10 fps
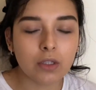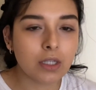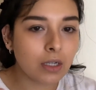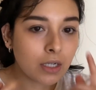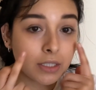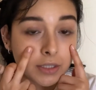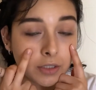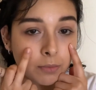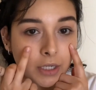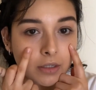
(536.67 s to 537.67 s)
to
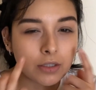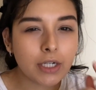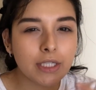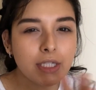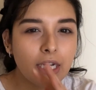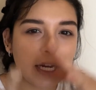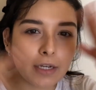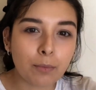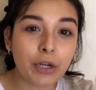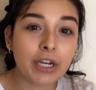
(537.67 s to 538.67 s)
conceal my under eyes and kind
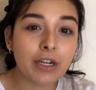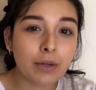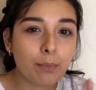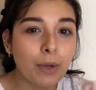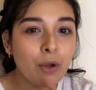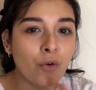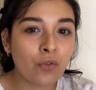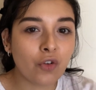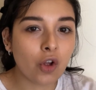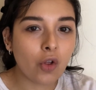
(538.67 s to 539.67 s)
of brighten up my
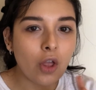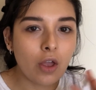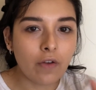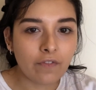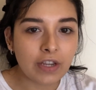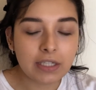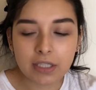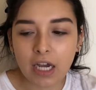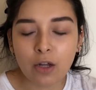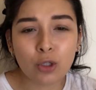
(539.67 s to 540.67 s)
overall face.
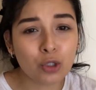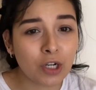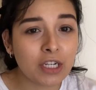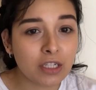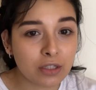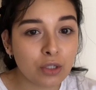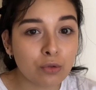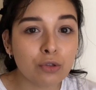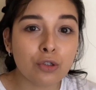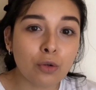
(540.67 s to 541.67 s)
I'll try not to
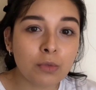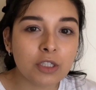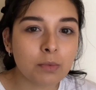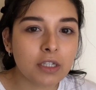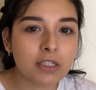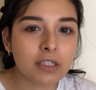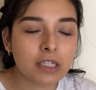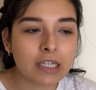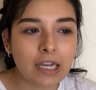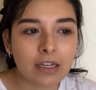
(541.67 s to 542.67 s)
use so much because,
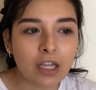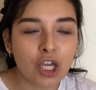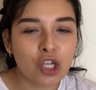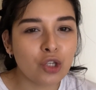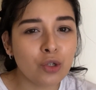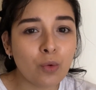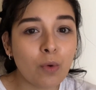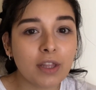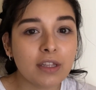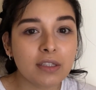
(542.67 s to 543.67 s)
again, you don't
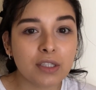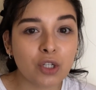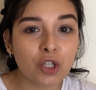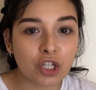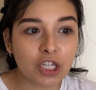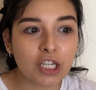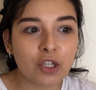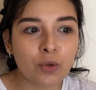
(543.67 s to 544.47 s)
want this to look like